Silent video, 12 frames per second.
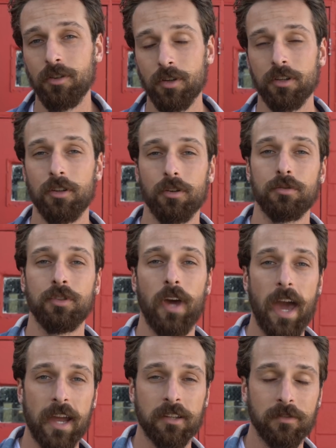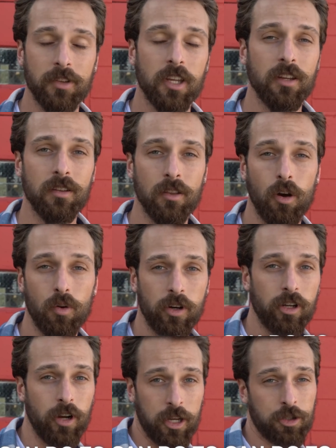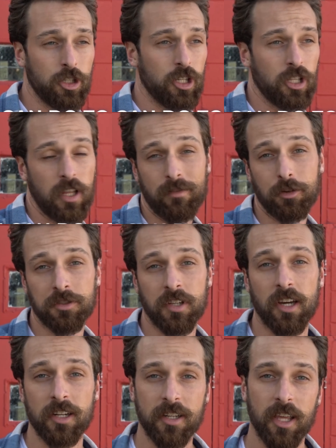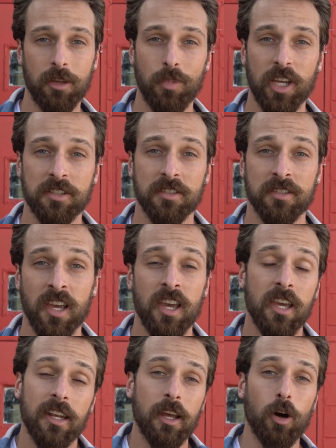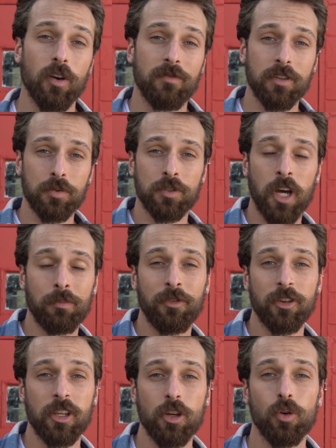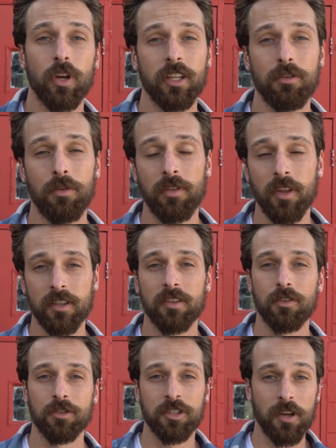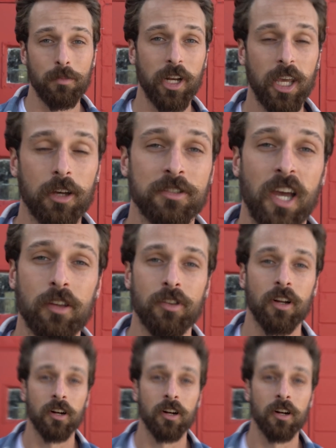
that you can do to actively lower your estrogen levels on a daily basis. Now, if this was helpful to you and you think that there's somebody else out